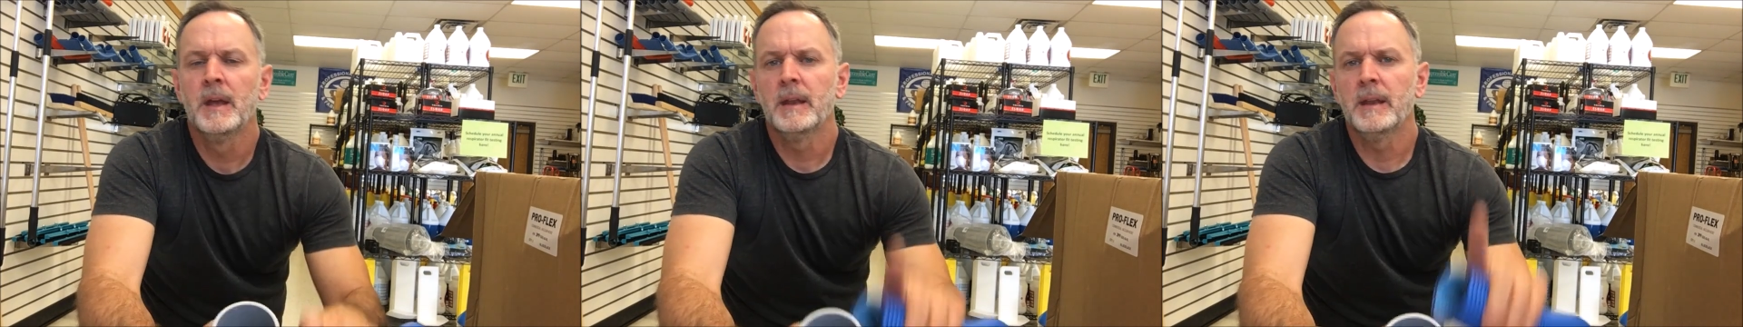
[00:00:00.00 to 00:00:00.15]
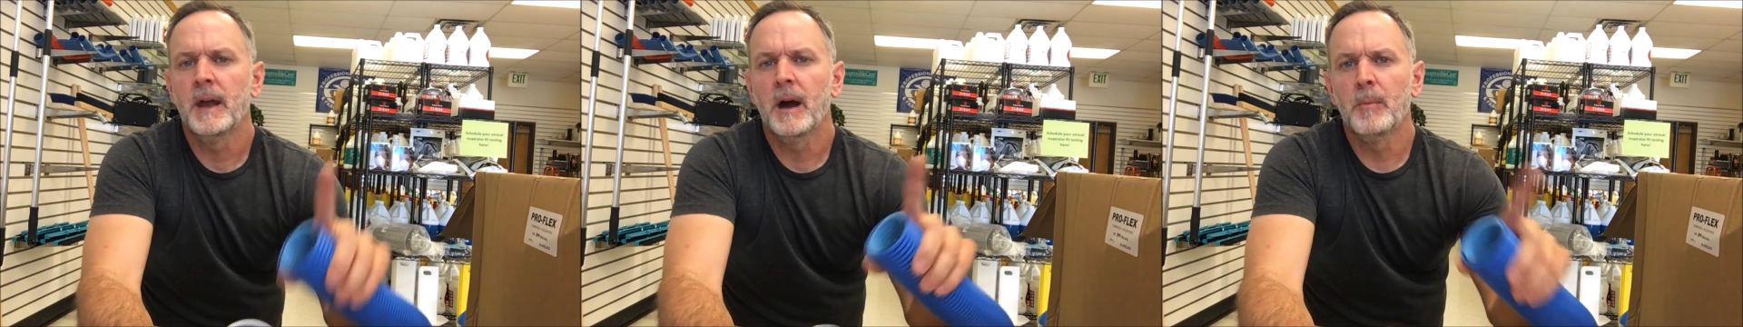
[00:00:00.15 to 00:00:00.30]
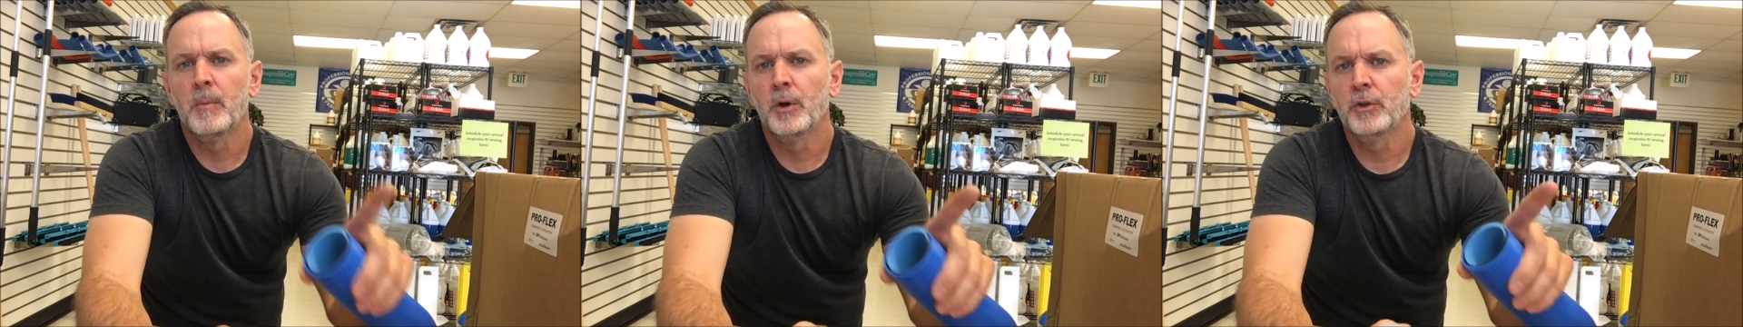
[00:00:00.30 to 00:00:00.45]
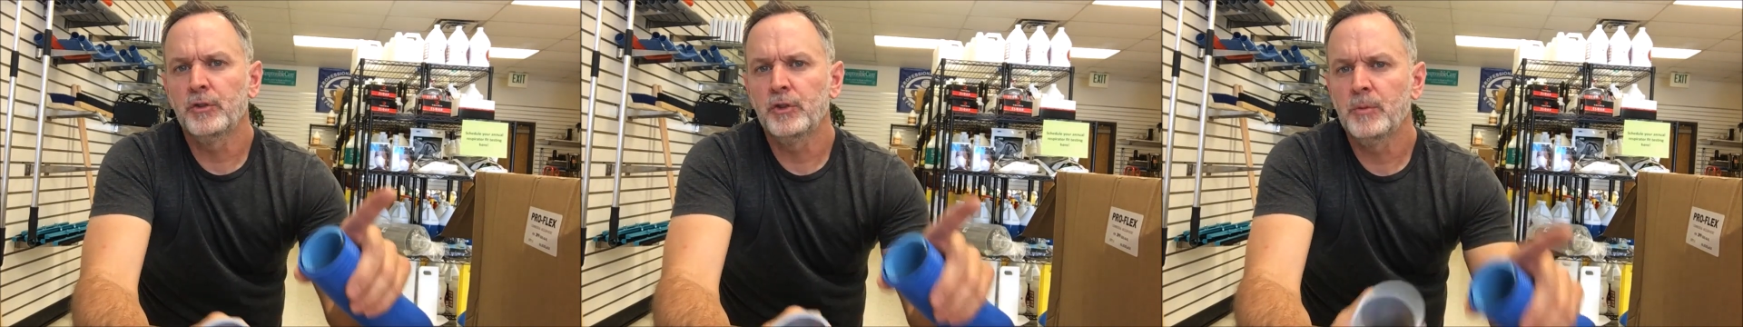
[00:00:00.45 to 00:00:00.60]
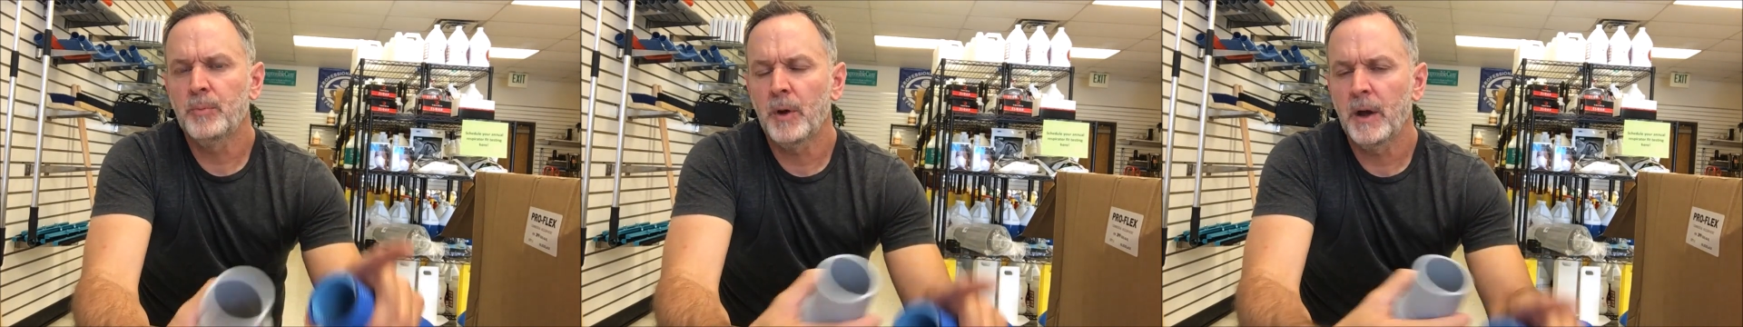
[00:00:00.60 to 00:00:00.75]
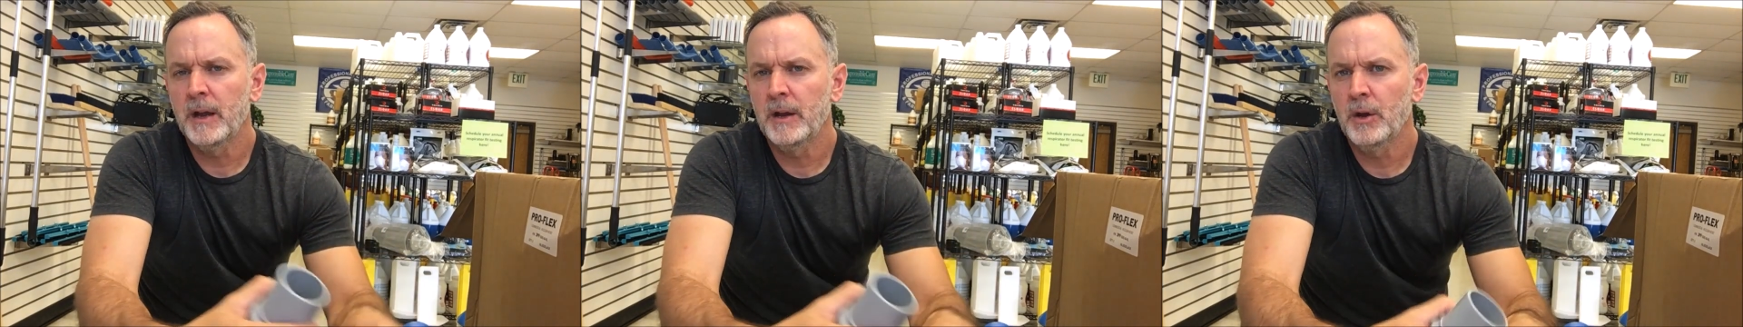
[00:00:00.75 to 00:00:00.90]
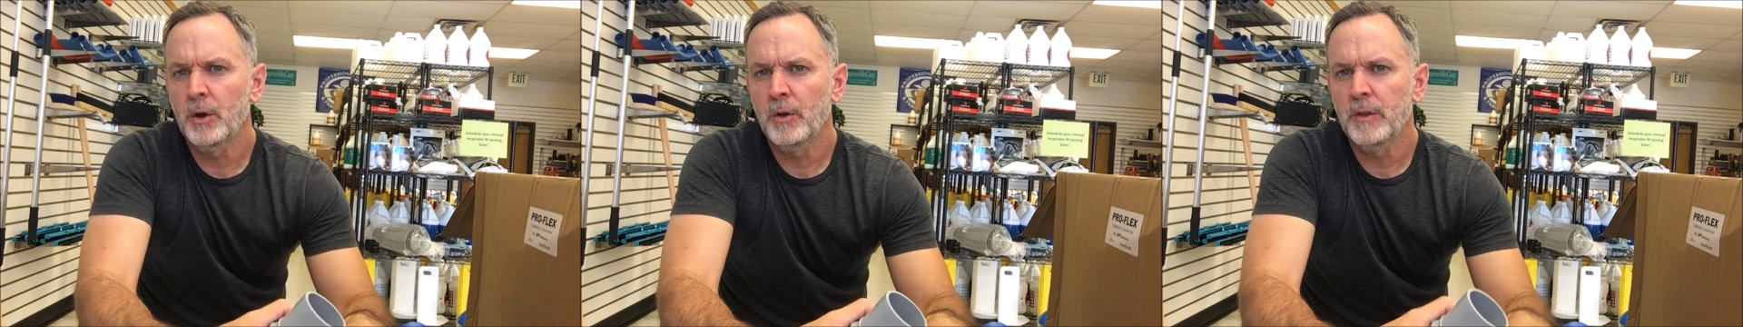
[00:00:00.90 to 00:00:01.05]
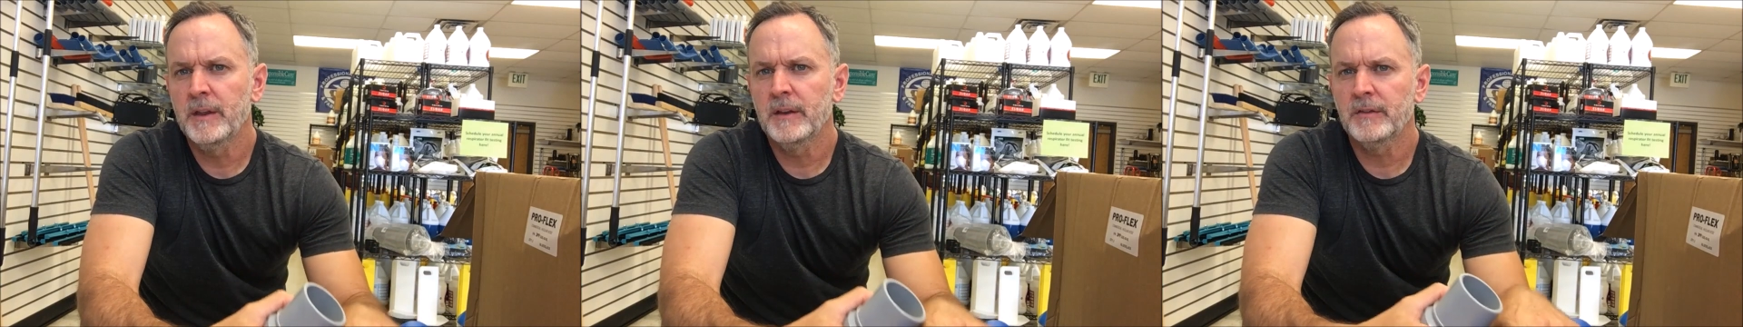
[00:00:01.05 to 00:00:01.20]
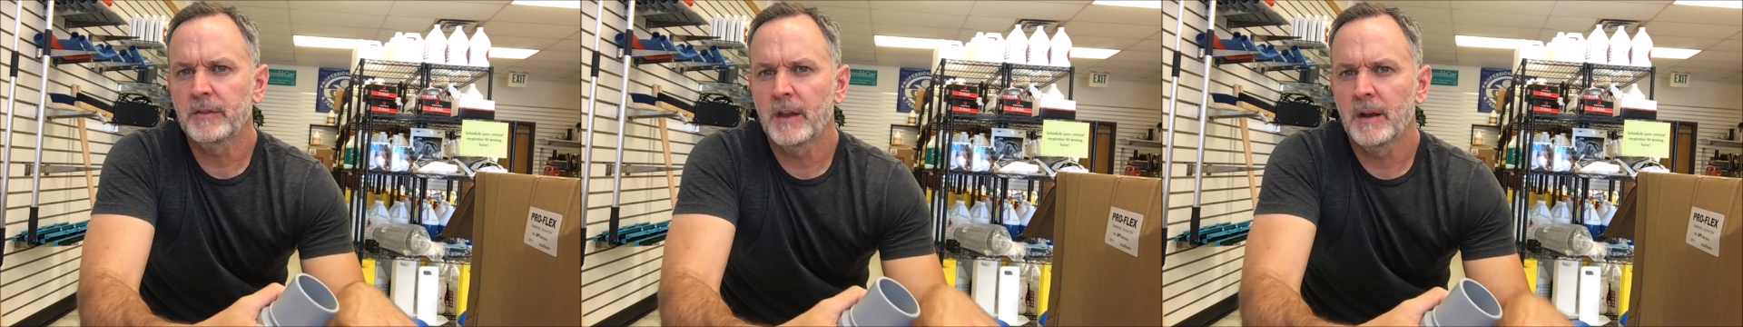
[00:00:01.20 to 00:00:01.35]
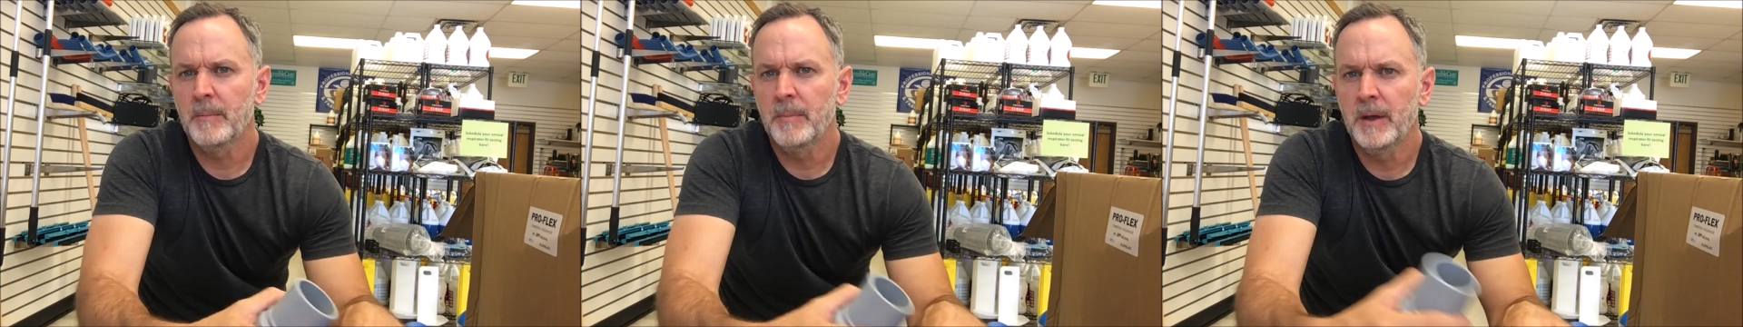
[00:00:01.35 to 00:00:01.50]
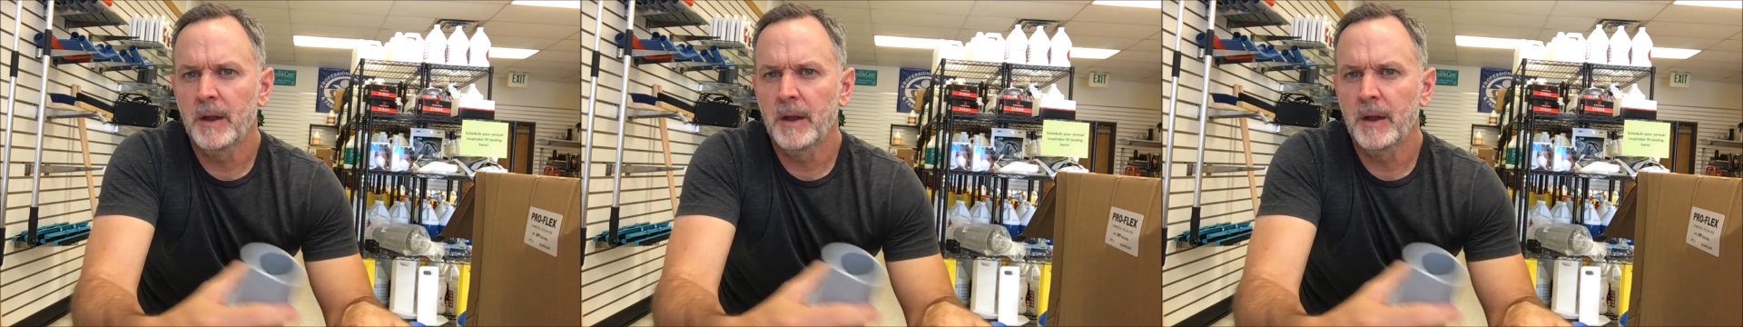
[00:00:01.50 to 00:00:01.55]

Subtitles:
Now most of you probably know this that have